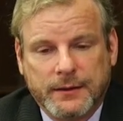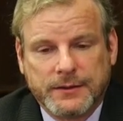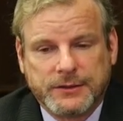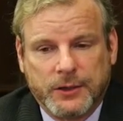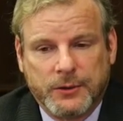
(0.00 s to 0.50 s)

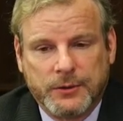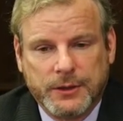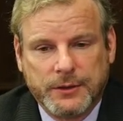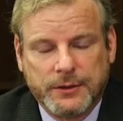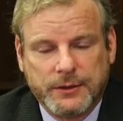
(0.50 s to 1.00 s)
So
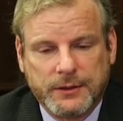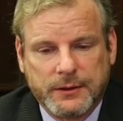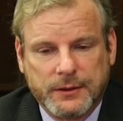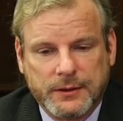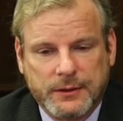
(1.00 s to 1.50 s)

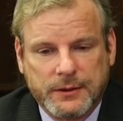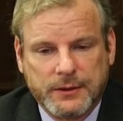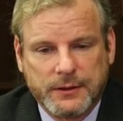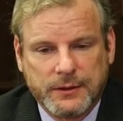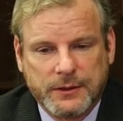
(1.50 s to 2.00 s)

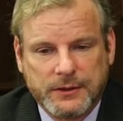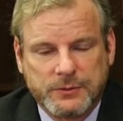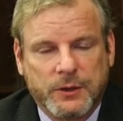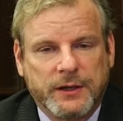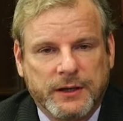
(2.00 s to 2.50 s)
it's
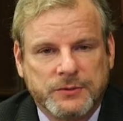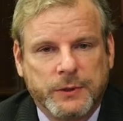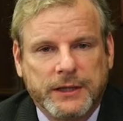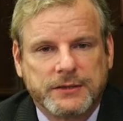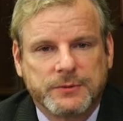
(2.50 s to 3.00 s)
one of these
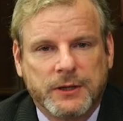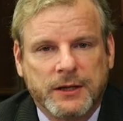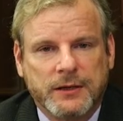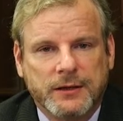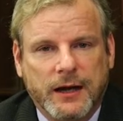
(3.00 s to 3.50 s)
weeks
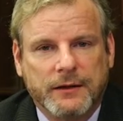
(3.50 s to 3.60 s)
where